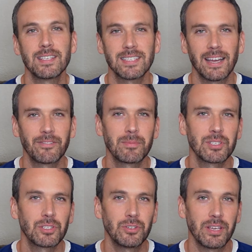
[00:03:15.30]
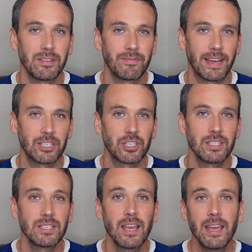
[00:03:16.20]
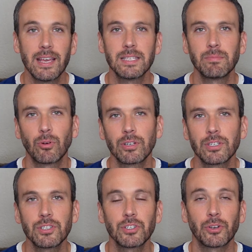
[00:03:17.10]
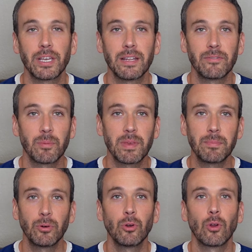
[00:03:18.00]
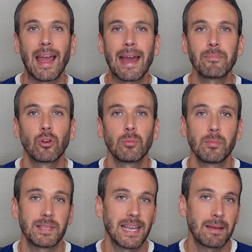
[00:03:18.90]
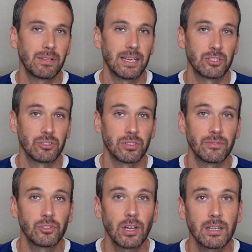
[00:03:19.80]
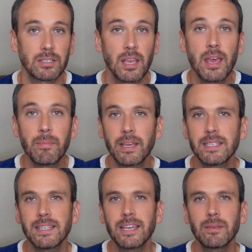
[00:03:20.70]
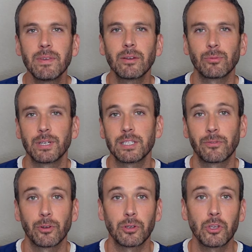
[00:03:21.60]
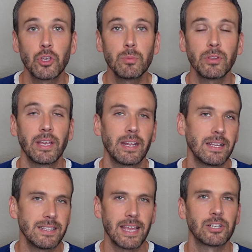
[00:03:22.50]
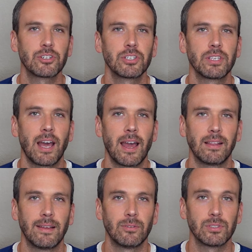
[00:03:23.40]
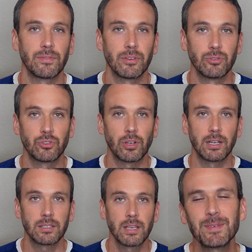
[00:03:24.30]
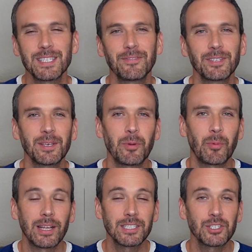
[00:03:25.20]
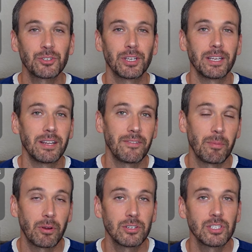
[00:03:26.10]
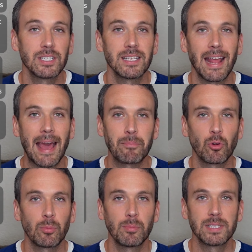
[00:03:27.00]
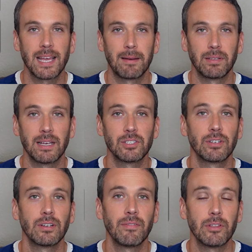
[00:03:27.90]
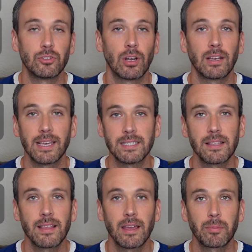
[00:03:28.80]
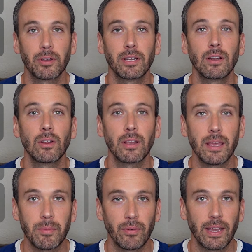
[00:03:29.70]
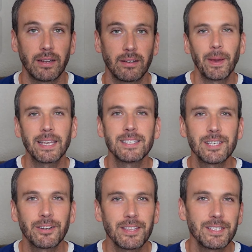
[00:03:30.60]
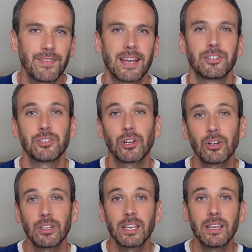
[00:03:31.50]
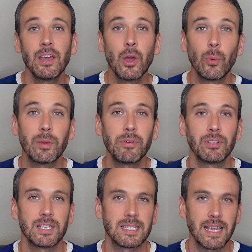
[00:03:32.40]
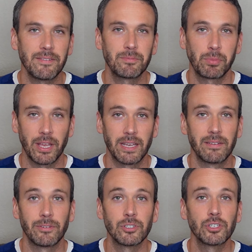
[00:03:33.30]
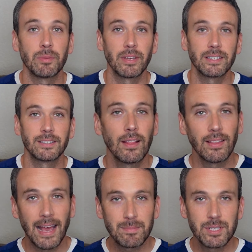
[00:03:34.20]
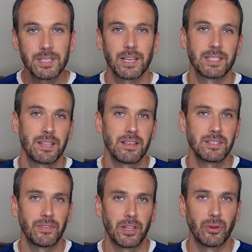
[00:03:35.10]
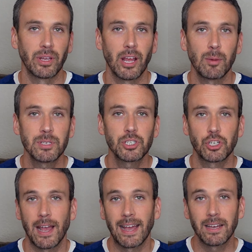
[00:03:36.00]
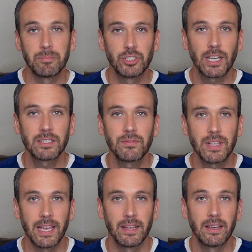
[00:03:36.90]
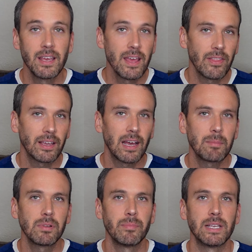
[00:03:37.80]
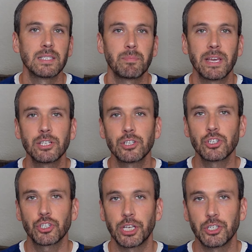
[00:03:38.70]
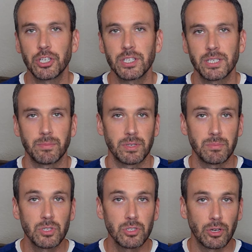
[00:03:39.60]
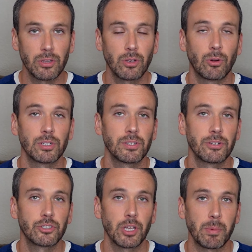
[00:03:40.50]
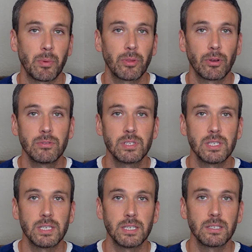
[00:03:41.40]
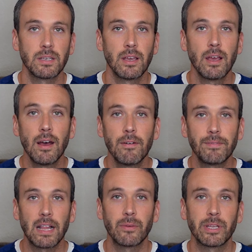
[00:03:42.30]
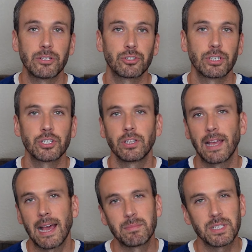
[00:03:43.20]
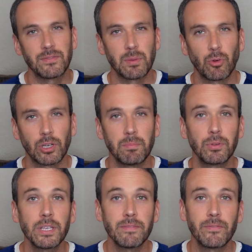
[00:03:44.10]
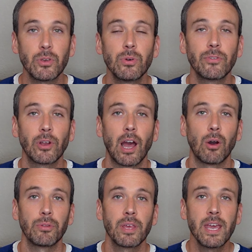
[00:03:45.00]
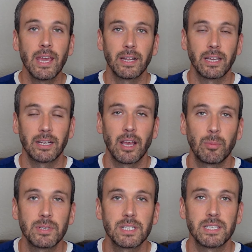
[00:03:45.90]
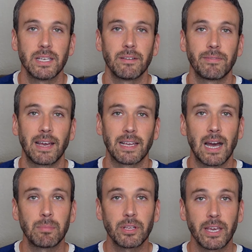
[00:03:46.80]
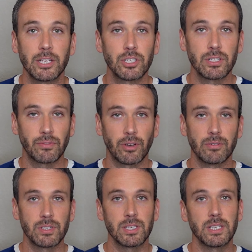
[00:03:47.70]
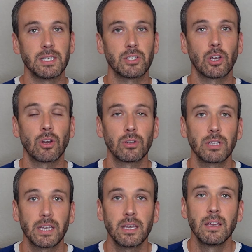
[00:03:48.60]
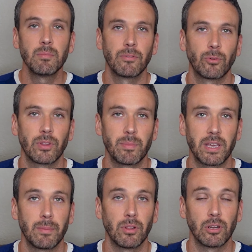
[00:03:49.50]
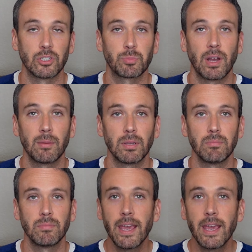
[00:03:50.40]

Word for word: Aside from excluding infections, it's important to screen for people who are abnormal metabolizers of drugs because they could be at risk for accumulating dangerously high levels of those drugs. Specifically, we want to screen if a person is an abnormal metabolizer of the drug azathioprine, or Imuran. By considering these factors early, we can build a safe plan for treatment. Labs discussed in this video can help us track objective data that complements a patient's changing symptoms during the course of their treatment with Crohn's disease. Following nutrition labs gives a more complete view of your health and can help us identify complications of Crohn's disease early before they become a large problem.